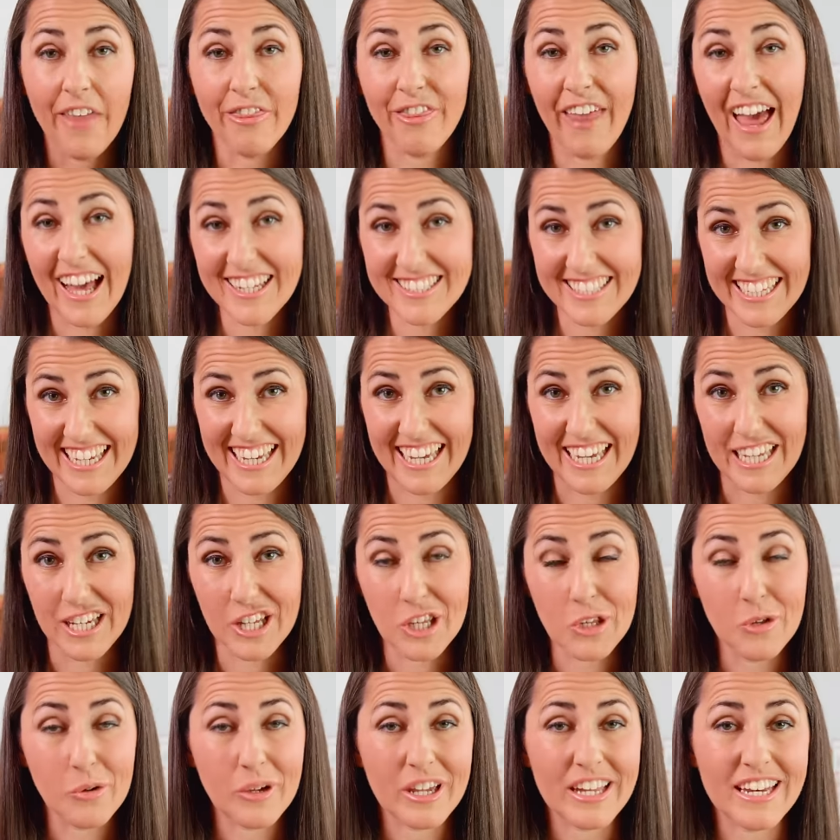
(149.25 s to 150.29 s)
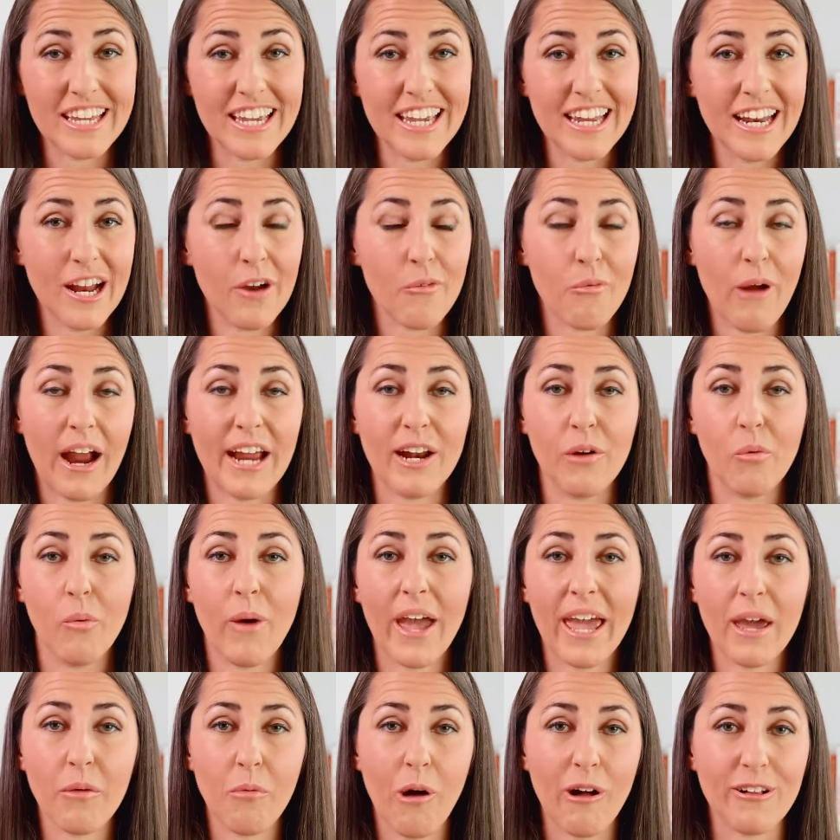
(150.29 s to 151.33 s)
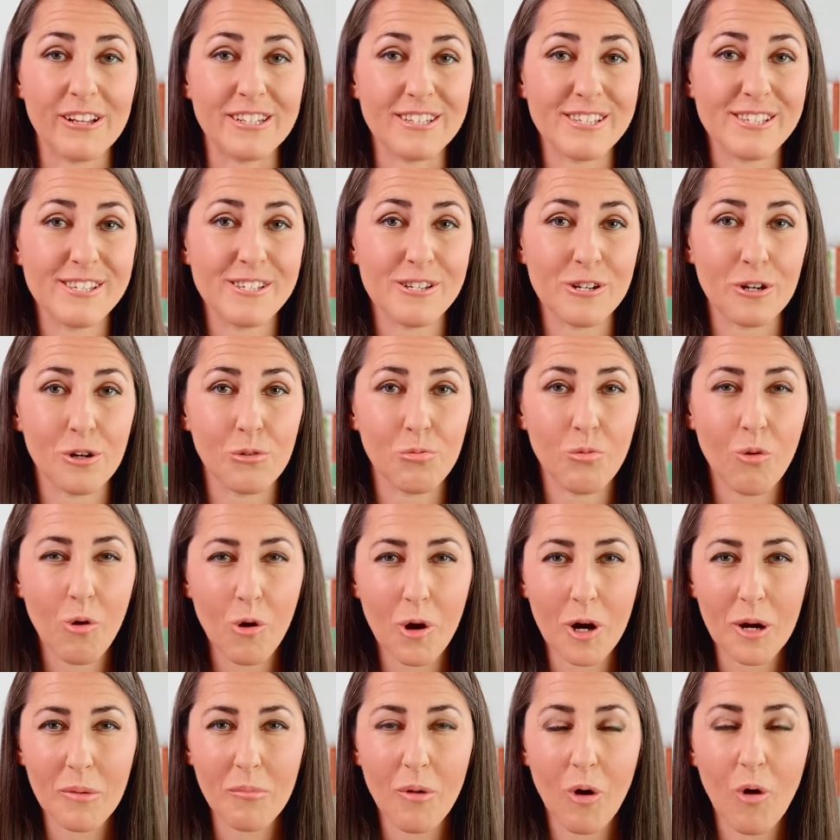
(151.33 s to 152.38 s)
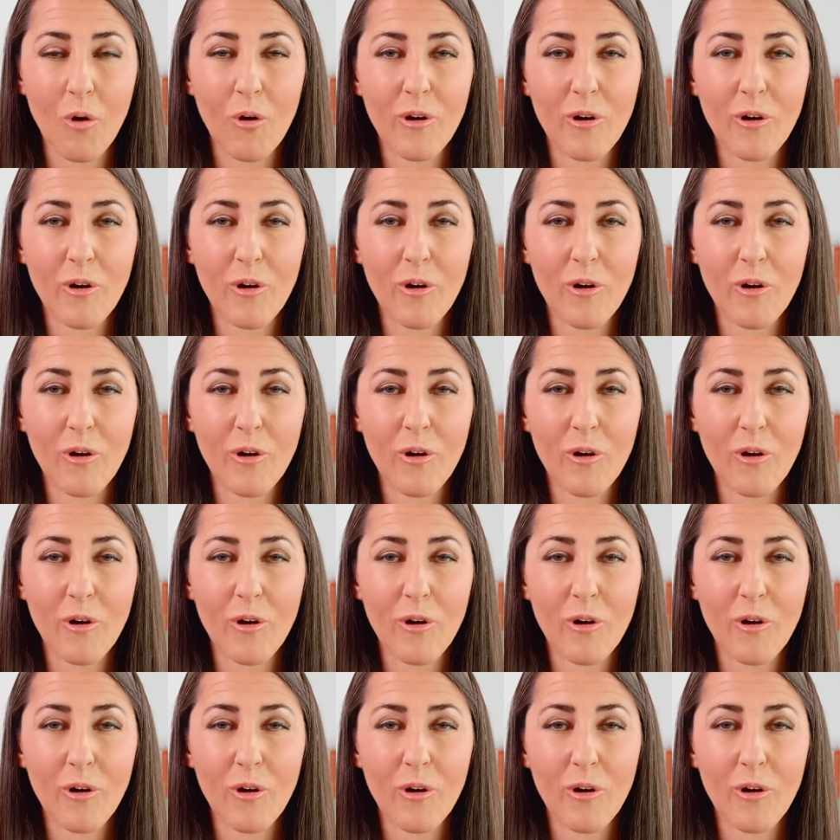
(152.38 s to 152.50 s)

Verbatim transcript: And that's it. You can eat it right away while it's still warm,